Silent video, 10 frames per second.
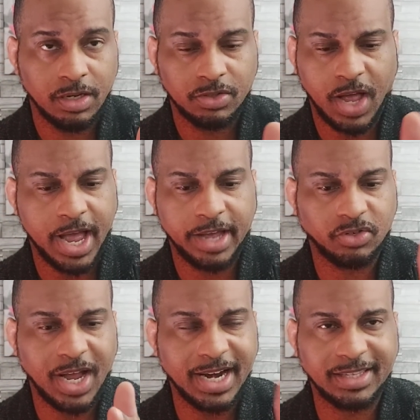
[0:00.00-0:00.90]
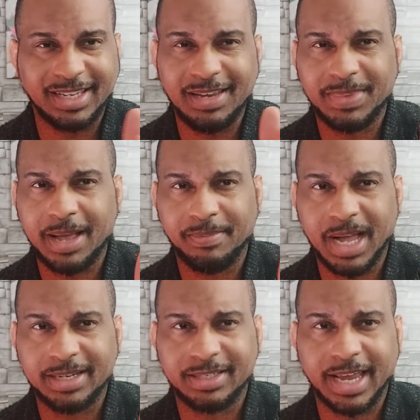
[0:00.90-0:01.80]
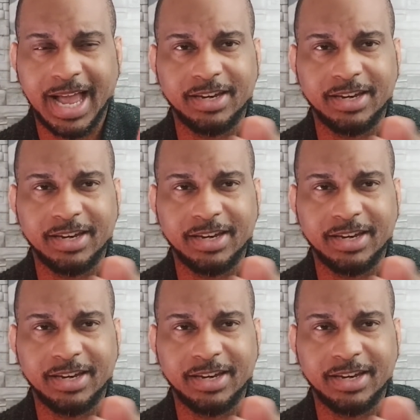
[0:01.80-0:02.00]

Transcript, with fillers: So I, I, try not to keep that mind state.